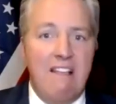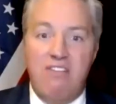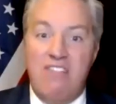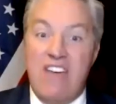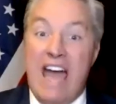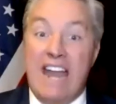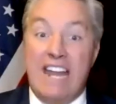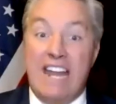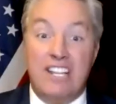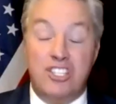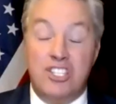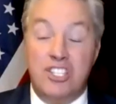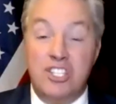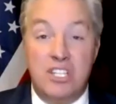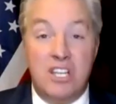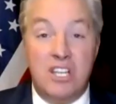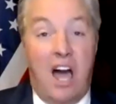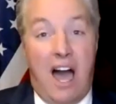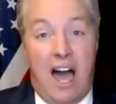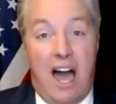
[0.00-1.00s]
That is
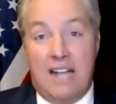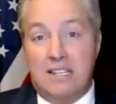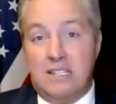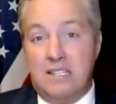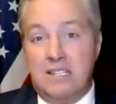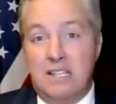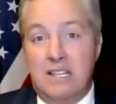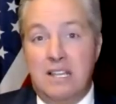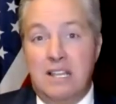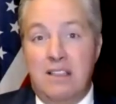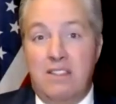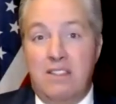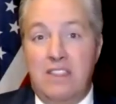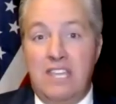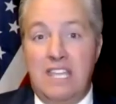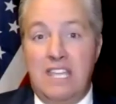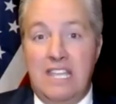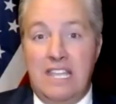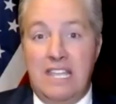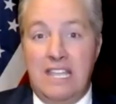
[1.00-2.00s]
not
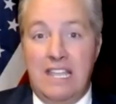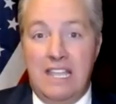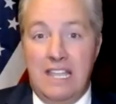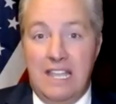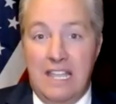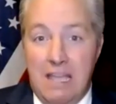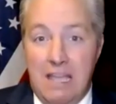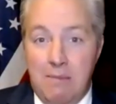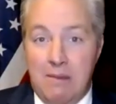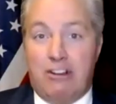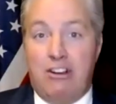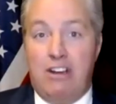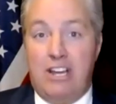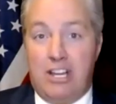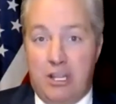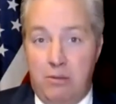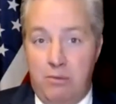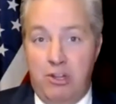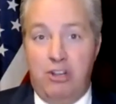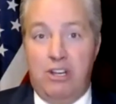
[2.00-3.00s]
the
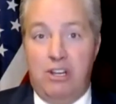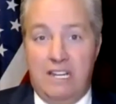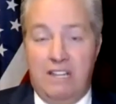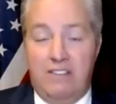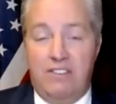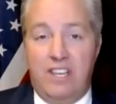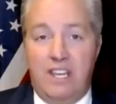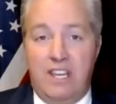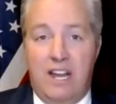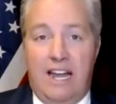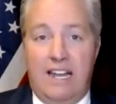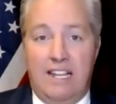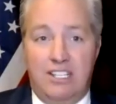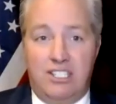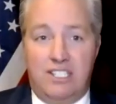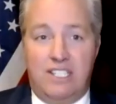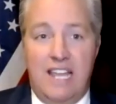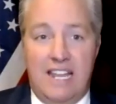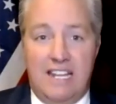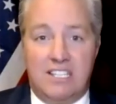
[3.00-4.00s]
immigrant community in the United
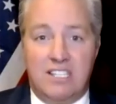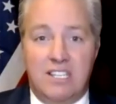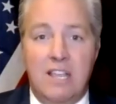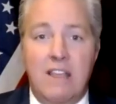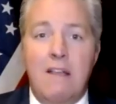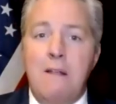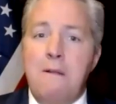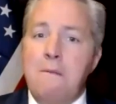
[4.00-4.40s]
States.